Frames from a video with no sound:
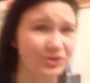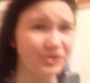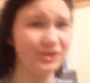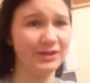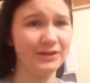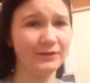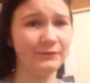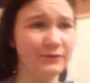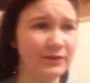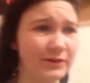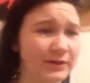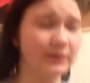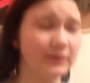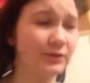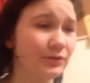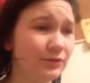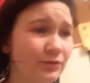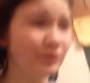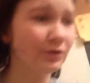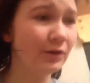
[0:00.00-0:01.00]
shaving,
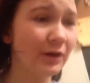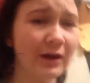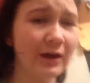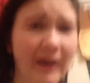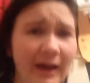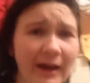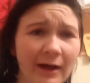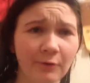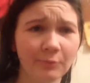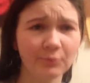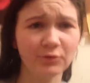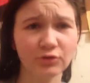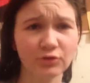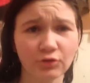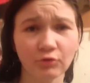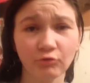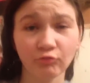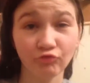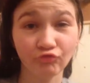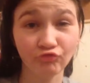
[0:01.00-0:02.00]
I don't know how, because
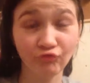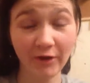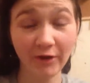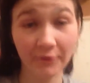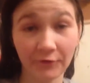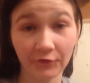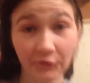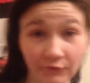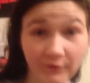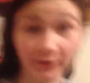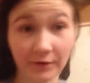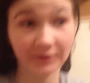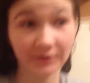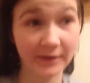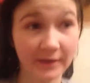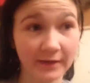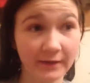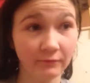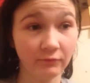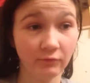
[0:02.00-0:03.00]
I was very, very
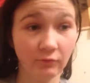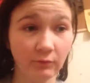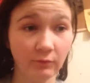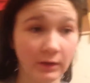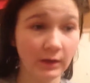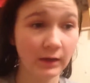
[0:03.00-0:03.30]
careful